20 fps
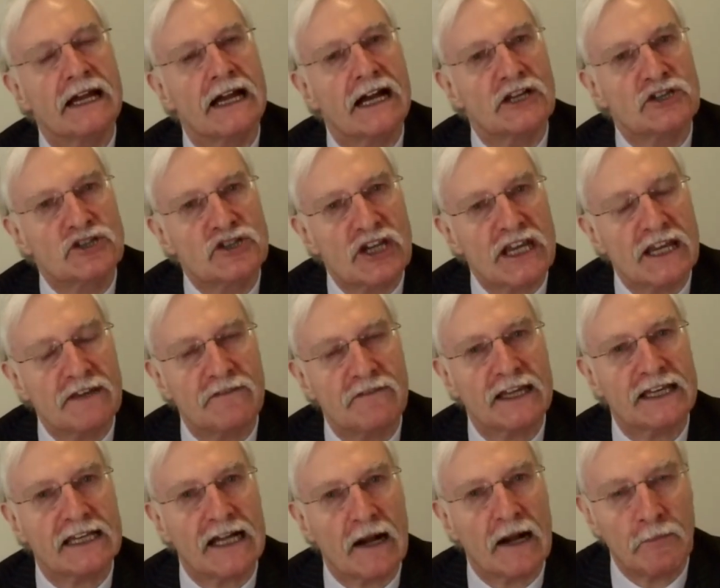
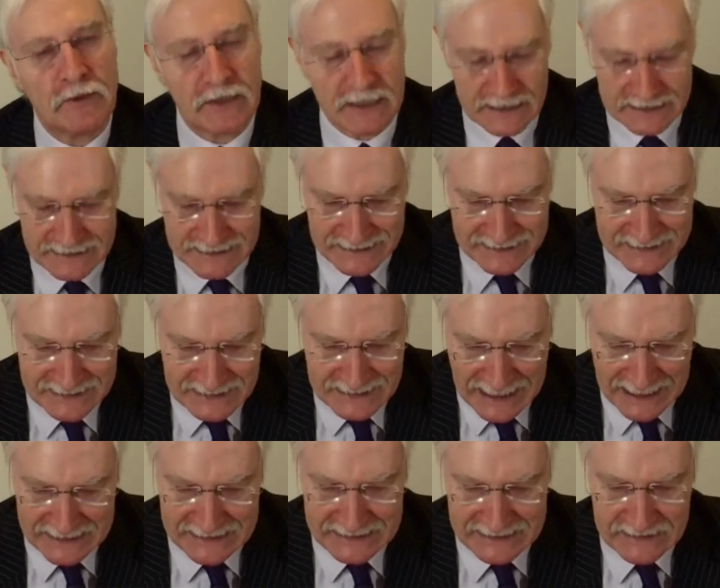achieving company
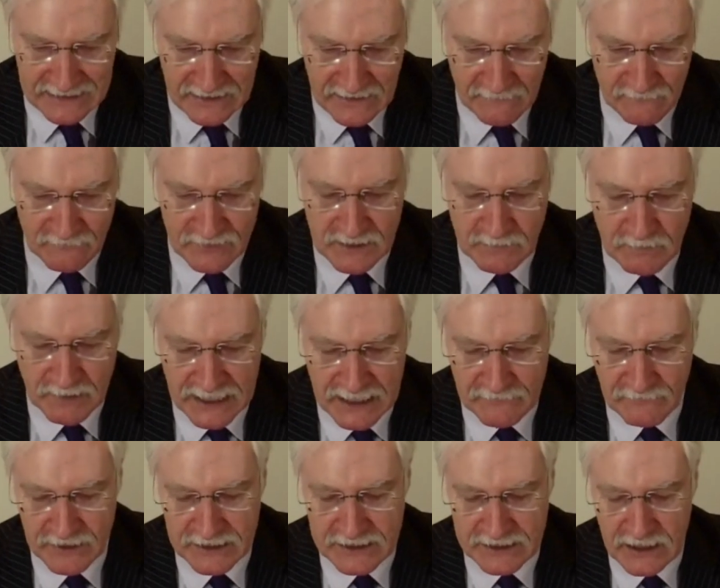success for the
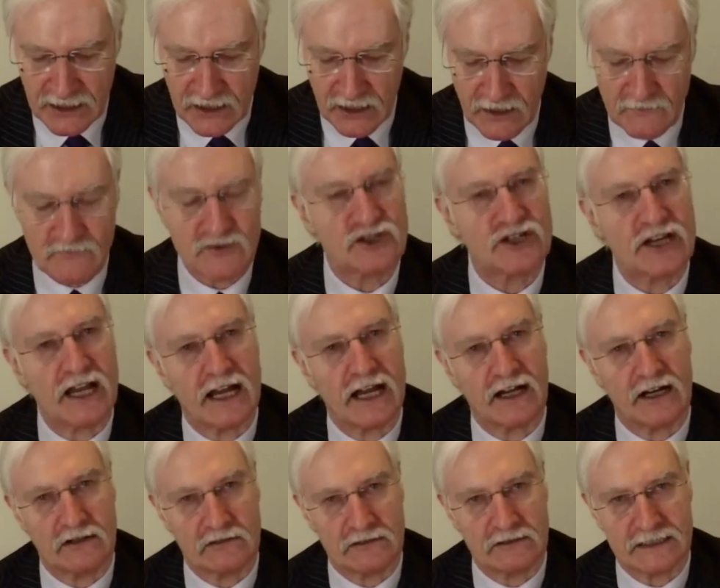benefit of
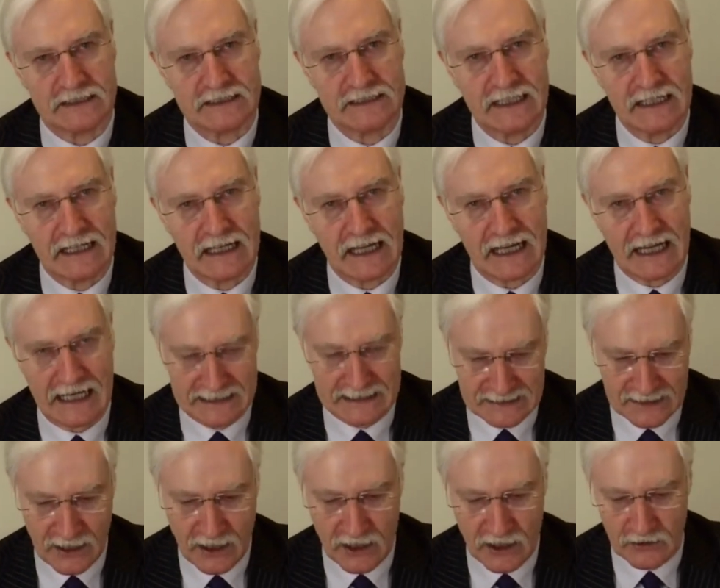shareholders as
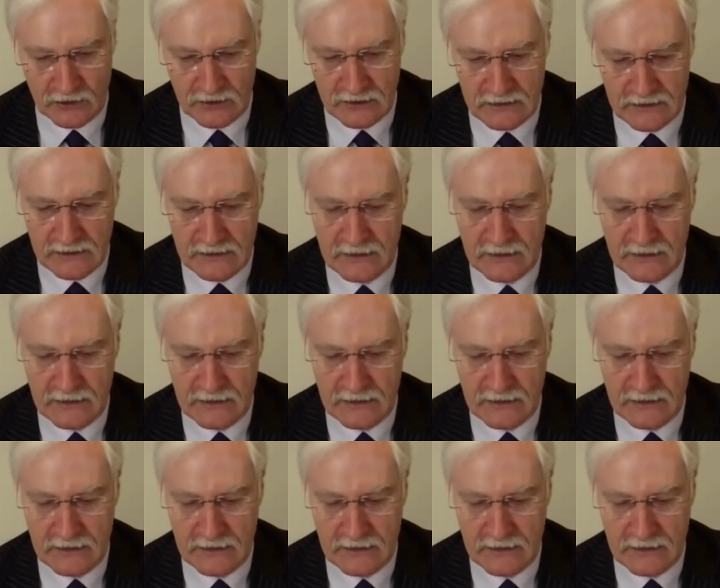a whole.